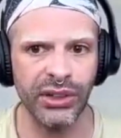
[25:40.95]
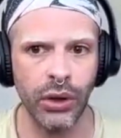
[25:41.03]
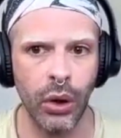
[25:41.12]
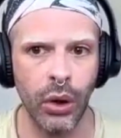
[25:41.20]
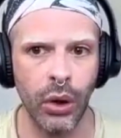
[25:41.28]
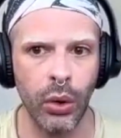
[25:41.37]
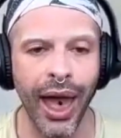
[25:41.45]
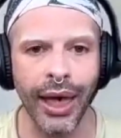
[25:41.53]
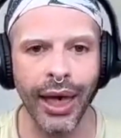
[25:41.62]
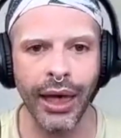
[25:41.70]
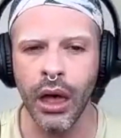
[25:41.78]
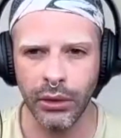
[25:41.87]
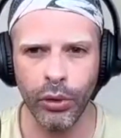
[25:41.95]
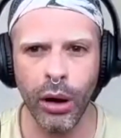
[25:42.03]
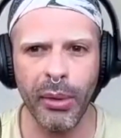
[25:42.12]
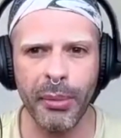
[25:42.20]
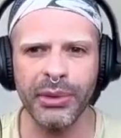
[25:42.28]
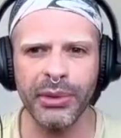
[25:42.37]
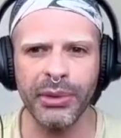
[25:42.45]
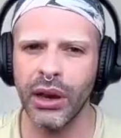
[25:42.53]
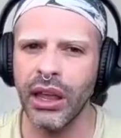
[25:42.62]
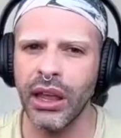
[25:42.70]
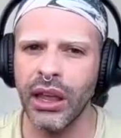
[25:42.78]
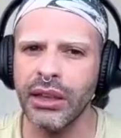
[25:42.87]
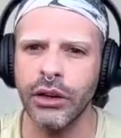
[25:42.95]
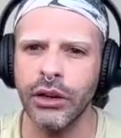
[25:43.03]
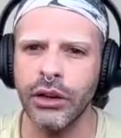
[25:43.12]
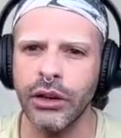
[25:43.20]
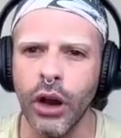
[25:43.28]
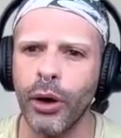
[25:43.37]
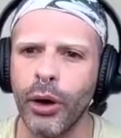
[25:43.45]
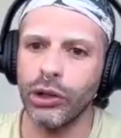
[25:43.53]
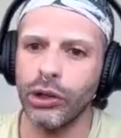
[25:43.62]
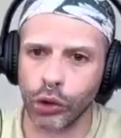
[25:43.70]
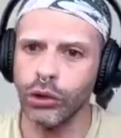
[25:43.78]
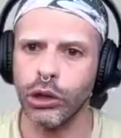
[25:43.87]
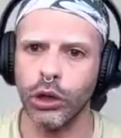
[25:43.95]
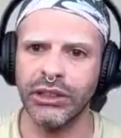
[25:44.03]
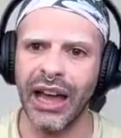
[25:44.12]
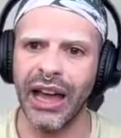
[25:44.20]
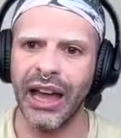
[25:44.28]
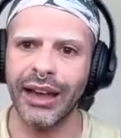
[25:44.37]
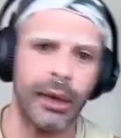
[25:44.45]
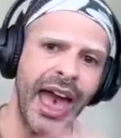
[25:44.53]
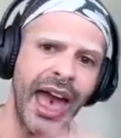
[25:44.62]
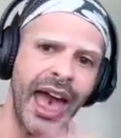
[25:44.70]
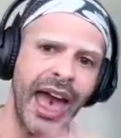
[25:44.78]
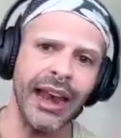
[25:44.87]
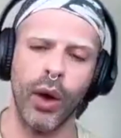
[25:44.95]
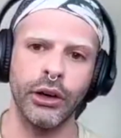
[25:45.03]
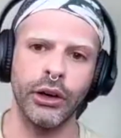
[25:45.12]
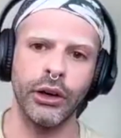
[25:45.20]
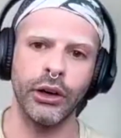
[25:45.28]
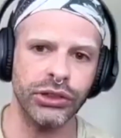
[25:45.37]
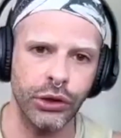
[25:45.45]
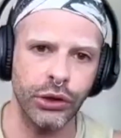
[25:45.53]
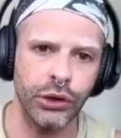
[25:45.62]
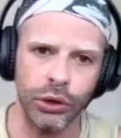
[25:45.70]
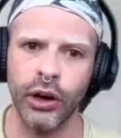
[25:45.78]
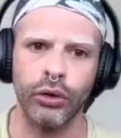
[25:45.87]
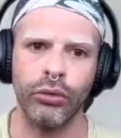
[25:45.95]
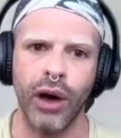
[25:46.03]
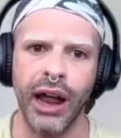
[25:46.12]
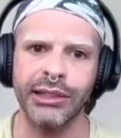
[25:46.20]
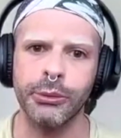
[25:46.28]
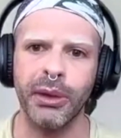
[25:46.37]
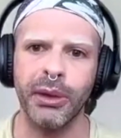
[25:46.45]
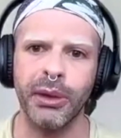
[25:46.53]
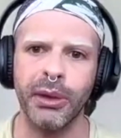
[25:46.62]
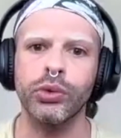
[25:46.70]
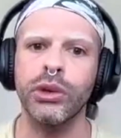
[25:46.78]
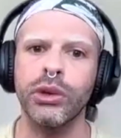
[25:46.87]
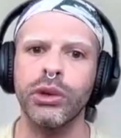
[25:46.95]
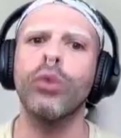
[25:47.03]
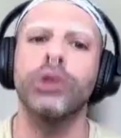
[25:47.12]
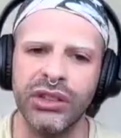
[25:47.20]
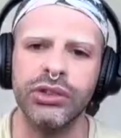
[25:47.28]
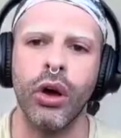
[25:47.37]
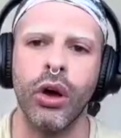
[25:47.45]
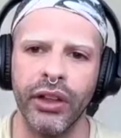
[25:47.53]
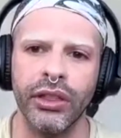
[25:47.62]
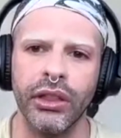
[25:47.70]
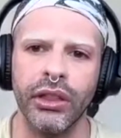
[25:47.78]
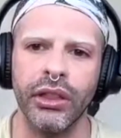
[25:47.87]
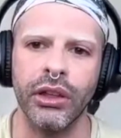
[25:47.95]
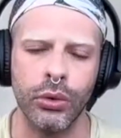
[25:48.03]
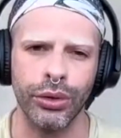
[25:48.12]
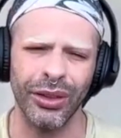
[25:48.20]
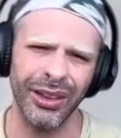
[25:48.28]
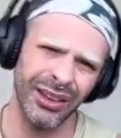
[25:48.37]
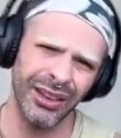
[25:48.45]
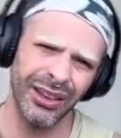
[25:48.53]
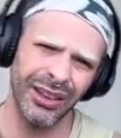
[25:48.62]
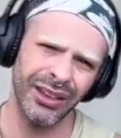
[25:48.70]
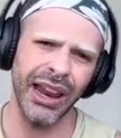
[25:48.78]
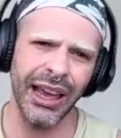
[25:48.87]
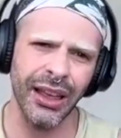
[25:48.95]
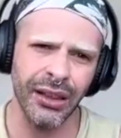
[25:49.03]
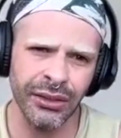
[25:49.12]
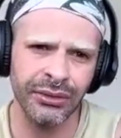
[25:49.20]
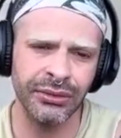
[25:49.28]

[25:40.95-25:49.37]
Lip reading: That was okay. The problem is when he said, no, but we shouldn't conduct them anyway, not even on rats, because we don't want to discover the truth. Really?